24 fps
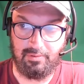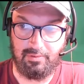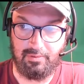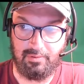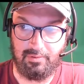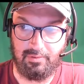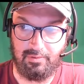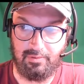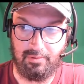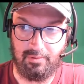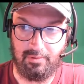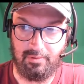
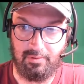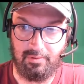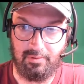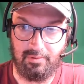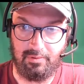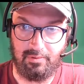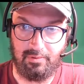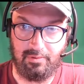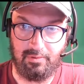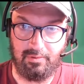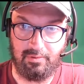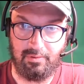
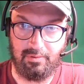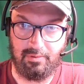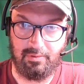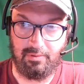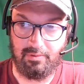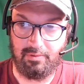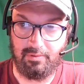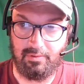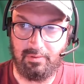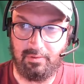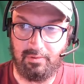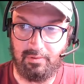
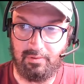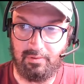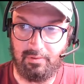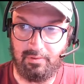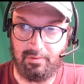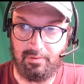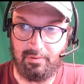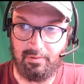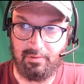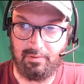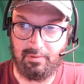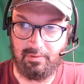
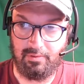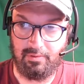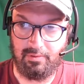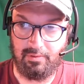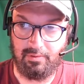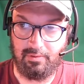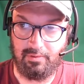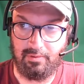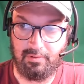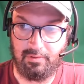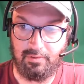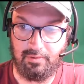
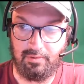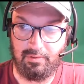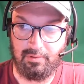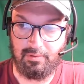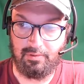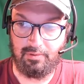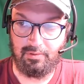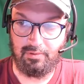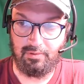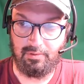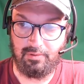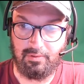
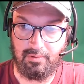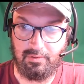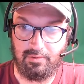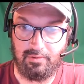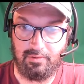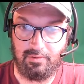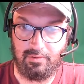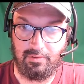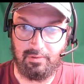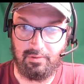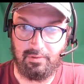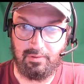
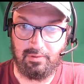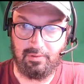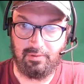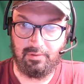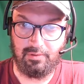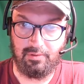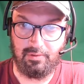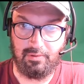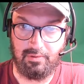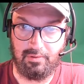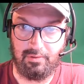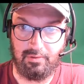
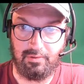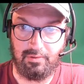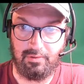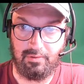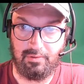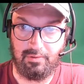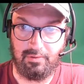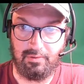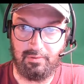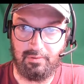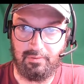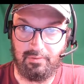
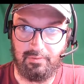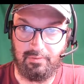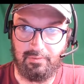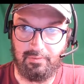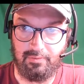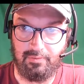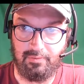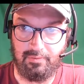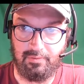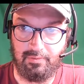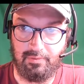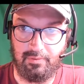
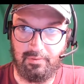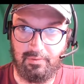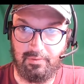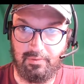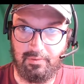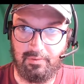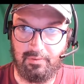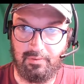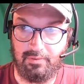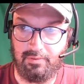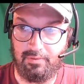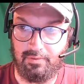
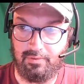(silent)